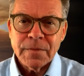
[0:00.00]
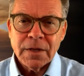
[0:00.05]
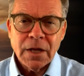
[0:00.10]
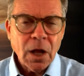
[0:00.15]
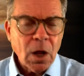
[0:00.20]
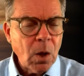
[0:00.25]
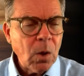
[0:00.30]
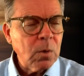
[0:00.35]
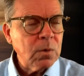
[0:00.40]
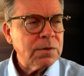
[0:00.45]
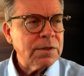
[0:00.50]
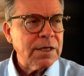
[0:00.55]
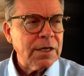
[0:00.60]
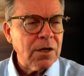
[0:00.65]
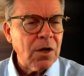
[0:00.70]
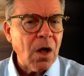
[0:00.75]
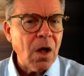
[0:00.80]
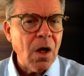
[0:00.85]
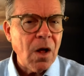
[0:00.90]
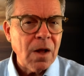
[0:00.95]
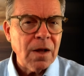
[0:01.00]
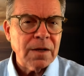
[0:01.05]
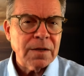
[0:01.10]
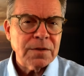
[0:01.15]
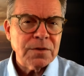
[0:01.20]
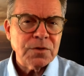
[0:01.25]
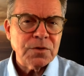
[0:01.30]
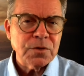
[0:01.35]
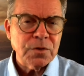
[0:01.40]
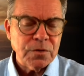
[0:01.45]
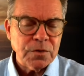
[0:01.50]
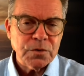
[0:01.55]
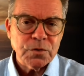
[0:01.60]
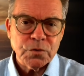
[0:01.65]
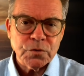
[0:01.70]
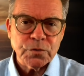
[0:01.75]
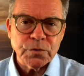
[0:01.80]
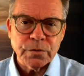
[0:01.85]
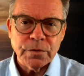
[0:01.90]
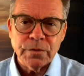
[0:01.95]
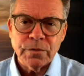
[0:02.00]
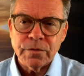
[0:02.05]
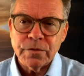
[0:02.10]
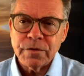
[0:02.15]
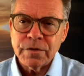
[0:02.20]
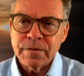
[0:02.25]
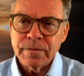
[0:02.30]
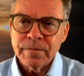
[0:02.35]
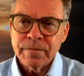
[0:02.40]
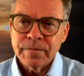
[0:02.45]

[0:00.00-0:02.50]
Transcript: holding on to the truth?